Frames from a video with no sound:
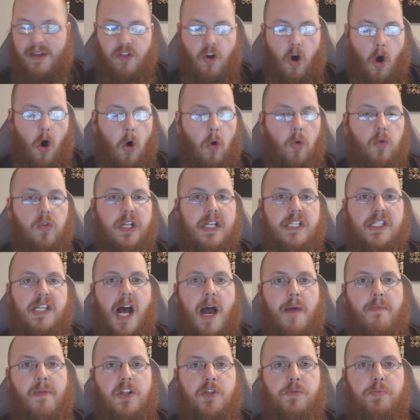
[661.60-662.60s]
the only
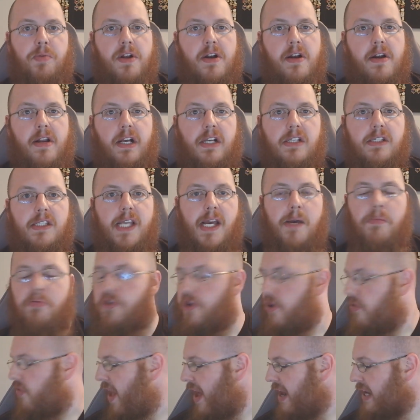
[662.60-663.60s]
time that's been an
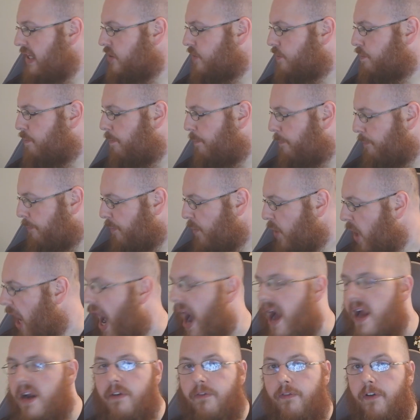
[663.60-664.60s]
exception. That is
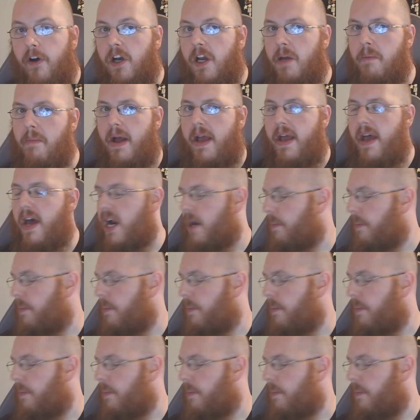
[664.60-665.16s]
kind of fucking my head